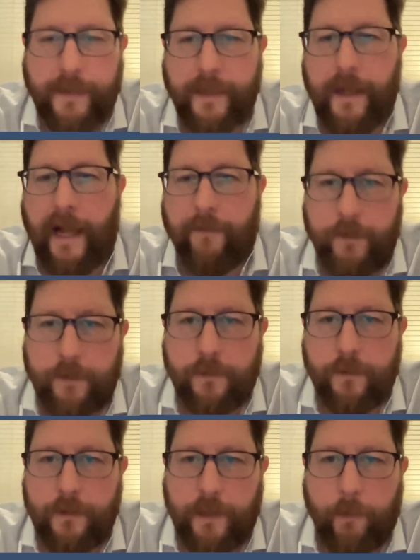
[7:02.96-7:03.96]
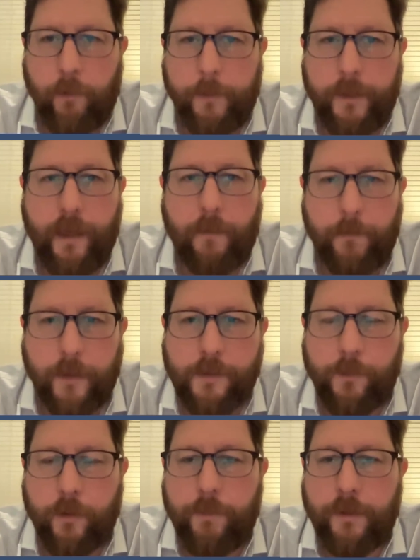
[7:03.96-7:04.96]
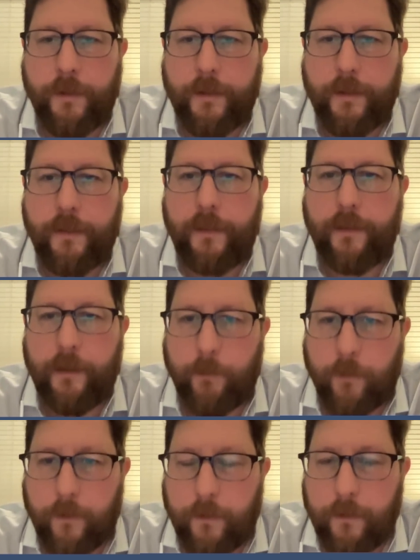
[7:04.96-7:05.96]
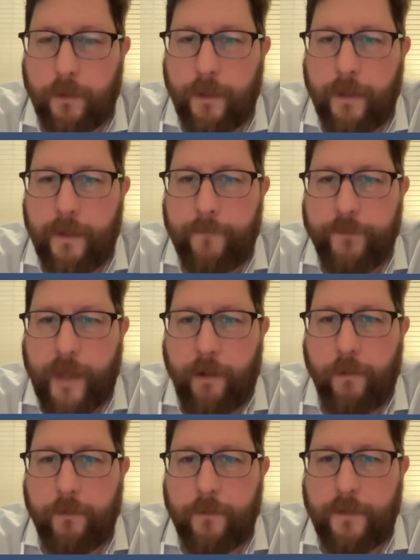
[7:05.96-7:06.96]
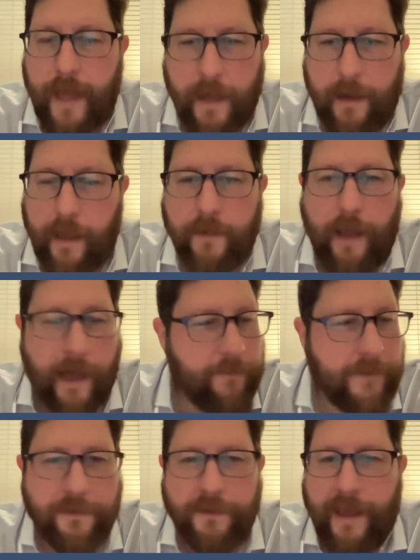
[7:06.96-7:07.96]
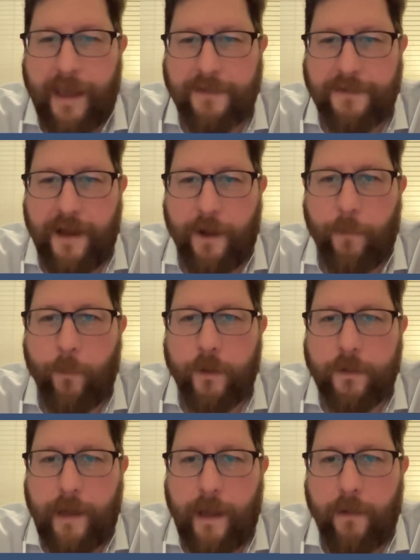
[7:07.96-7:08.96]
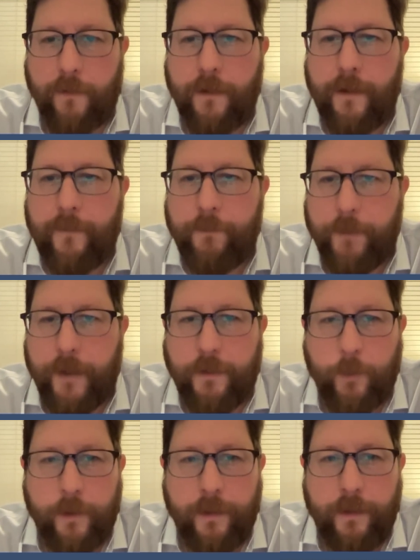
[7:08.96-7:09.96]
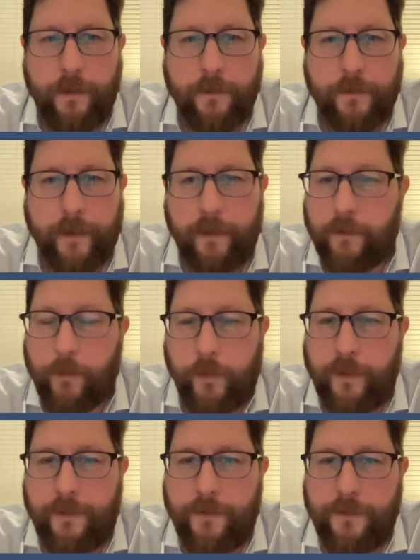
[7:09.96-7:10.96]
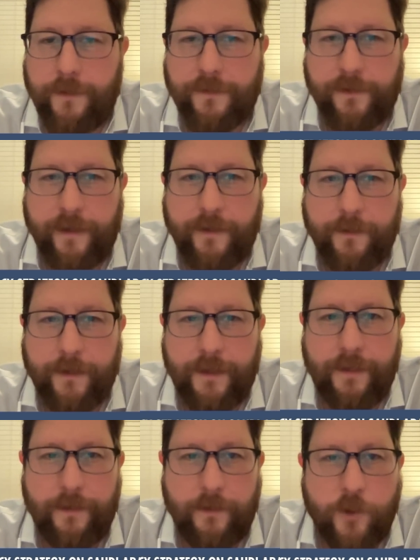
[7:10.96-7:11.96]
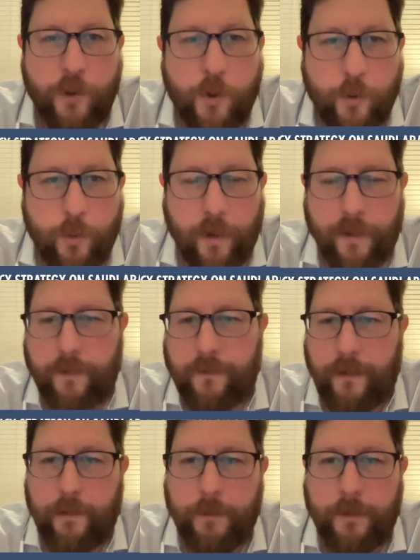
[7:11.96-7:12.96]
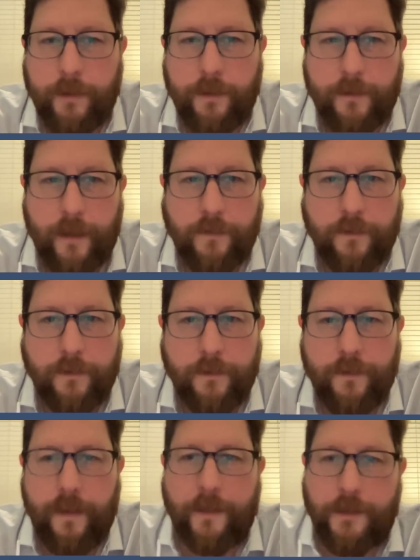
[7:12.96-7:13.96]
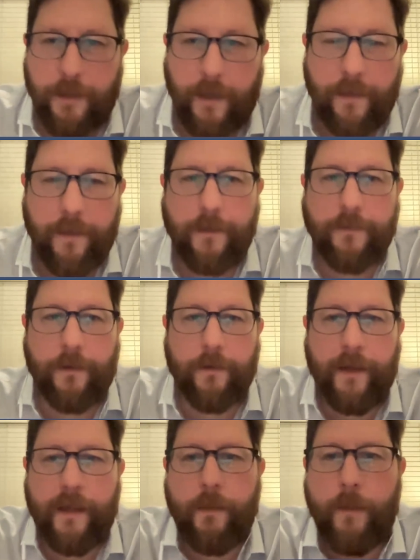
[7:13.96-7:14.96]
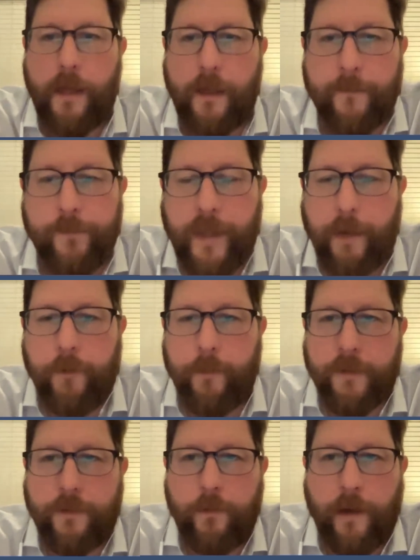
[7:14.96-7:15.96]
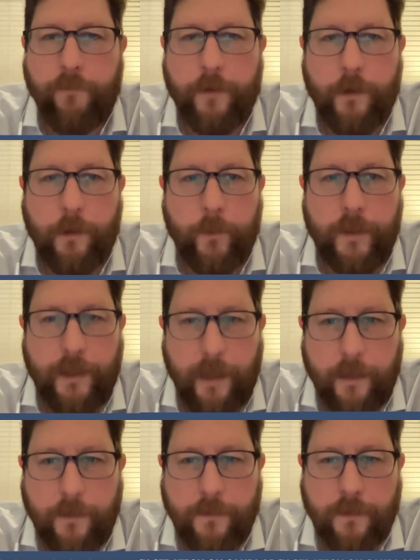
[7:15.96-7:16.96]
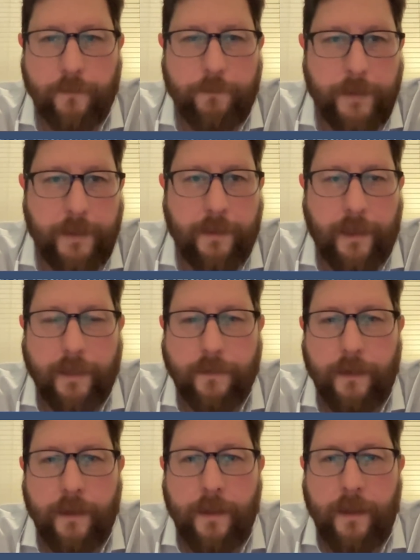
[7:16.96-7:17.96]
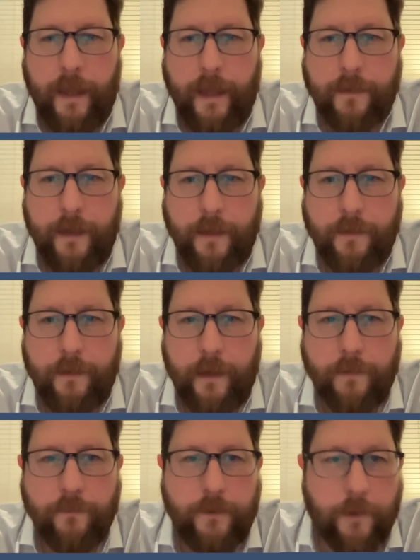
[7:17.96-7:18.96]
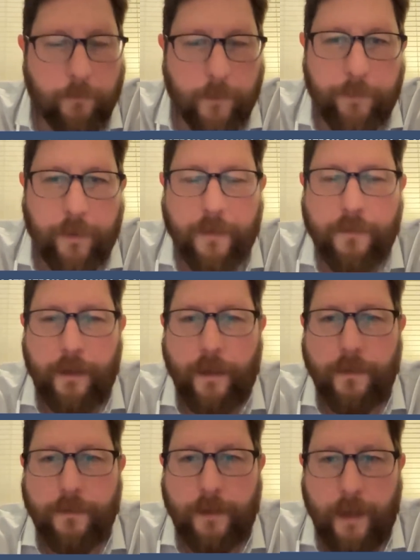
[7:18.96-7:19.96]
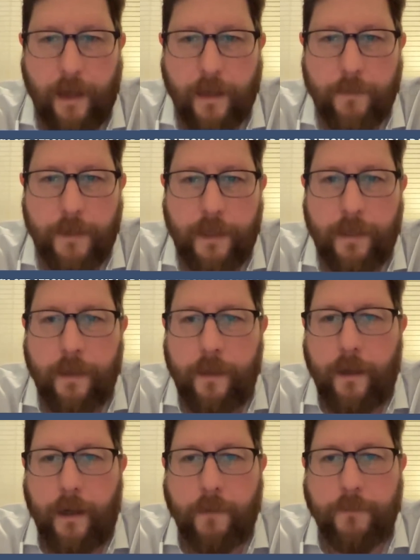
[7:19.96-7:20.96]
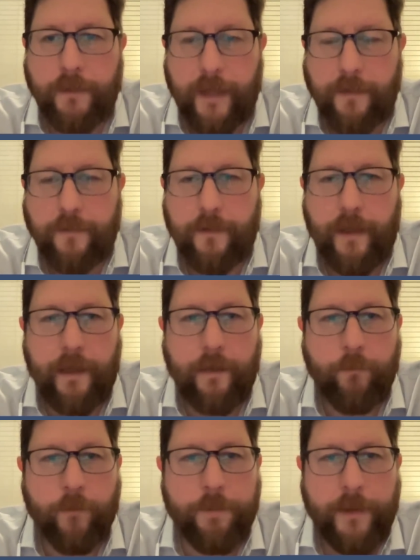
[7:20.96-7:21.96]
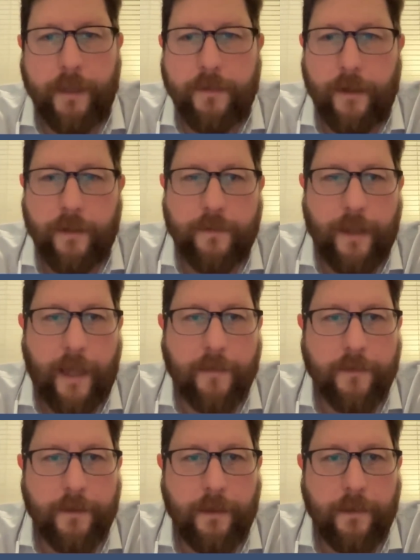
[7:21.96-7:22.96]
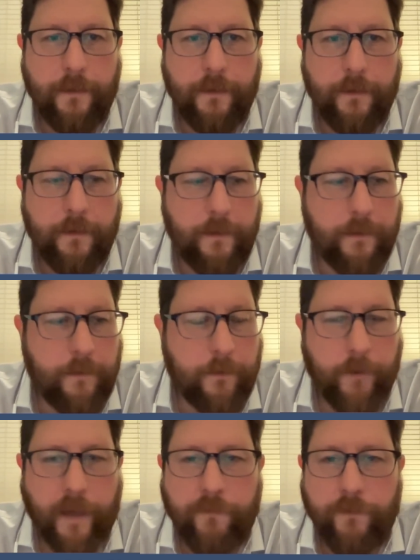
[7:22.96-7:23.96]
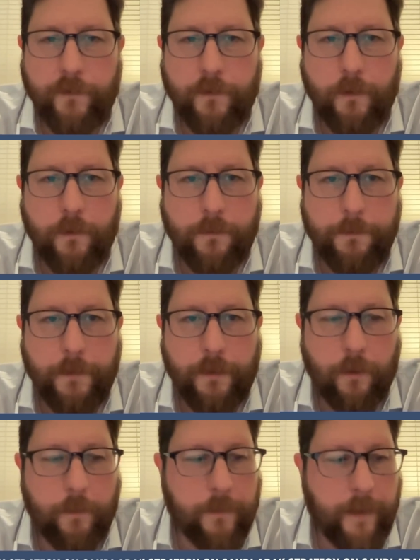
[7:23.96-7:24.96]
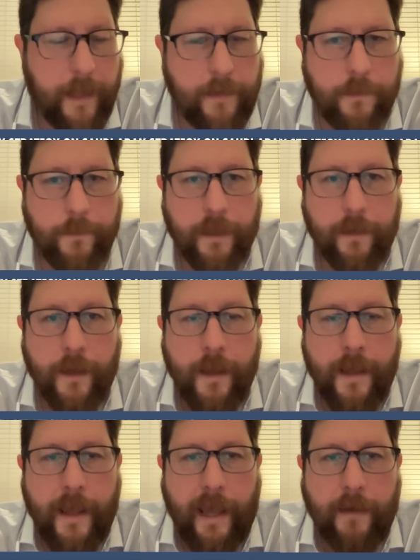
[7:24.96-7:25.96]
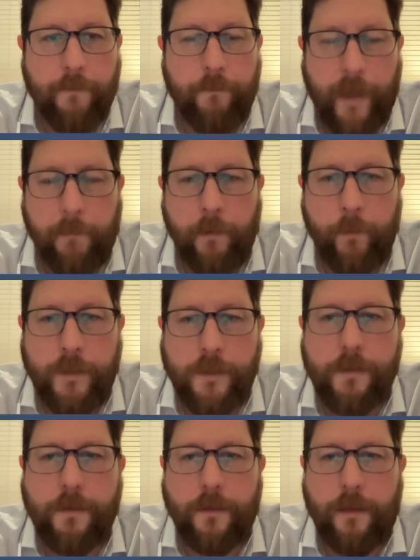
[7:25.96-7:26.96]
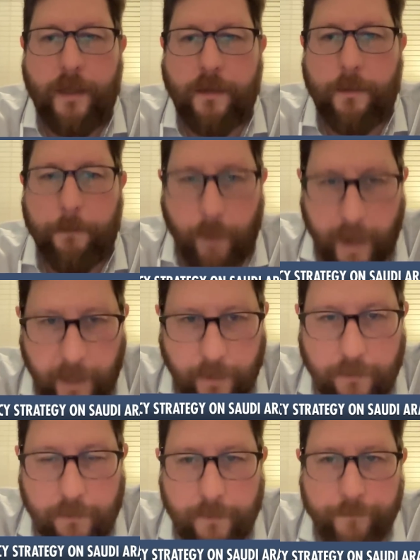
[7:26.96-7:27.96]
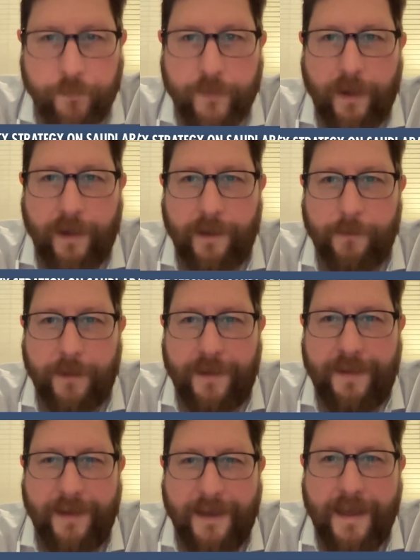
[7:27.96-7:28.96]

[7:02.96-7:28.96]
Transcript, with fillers: and then obviously they will become much more politically liberal. Now that obviously has not worked out. But twenty years later, twenty-two years later, the new unassailable consensus is that China is our enemy, and we must do everything we can to compete and and and and you know repress China's economy, um, lest they replace us as the the the, the rightful global hegemon. And maybe we should just hit the brakes. Um,